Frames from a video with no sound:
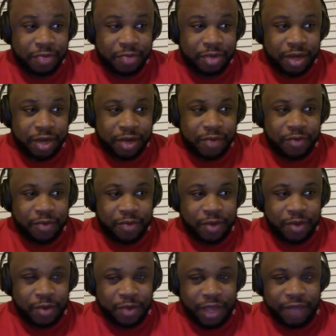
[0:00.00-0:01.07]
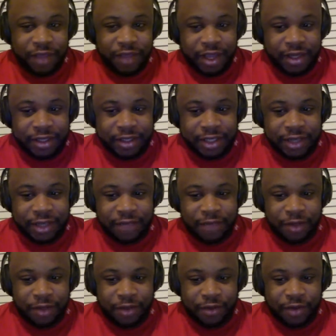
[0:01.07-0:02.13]
But you have yet to see
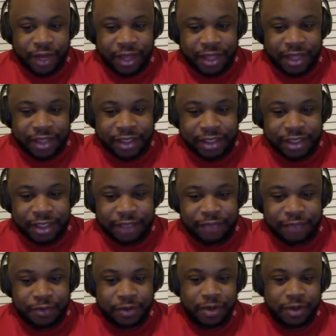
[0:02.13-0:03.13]
whether or not that's successful.